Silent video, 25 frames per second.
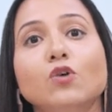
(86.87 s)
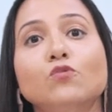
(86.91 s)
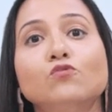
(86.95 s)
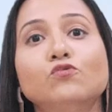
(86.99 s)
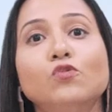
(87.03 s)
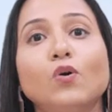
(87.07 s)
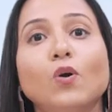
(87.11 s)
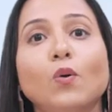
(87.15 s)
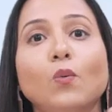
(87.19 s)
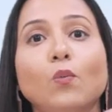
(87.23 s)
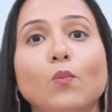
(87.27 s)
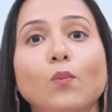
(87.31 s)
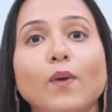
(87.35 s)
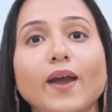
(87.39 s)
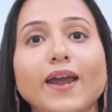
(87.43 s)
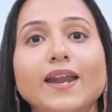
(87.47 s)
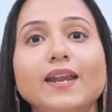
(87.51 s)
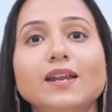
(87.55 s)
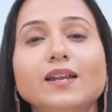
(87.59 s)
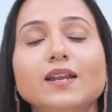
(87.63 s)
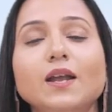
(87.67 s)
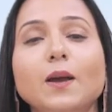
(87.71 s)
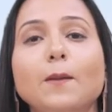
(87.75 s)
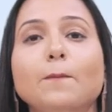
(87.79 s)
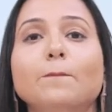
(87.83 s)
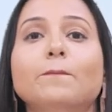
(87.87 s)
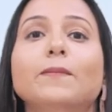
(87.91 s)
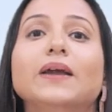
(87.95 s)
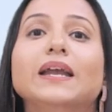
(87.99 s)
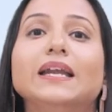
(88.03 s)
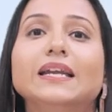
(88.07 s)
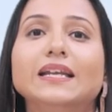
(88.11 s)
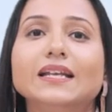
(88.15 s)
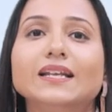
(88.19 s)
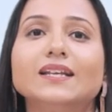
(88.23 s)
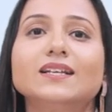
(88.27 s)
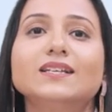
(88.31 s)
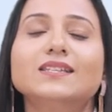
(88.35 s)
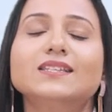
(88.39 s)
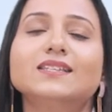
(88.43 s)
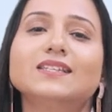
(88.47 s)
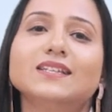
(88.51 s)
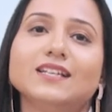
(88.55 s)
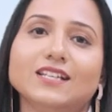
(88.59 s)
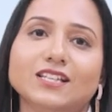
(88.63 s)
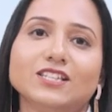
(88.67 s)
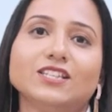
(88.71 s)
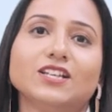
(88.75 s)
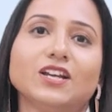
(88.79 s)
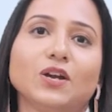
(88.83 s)
for when maintenance
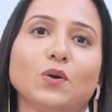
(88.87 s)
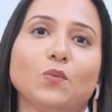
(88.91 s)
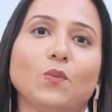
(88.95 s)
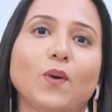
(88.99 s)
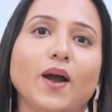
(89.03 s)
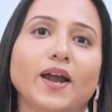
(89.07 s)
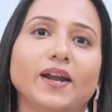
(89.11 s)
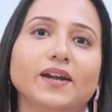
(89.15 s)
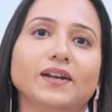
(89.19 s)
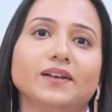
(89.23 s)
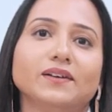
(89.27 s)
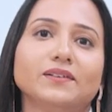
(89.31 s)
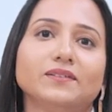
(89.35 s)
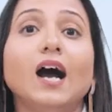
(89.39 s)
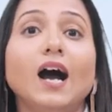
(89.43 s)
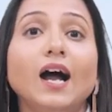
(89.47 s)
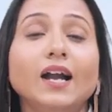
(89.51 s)
is required.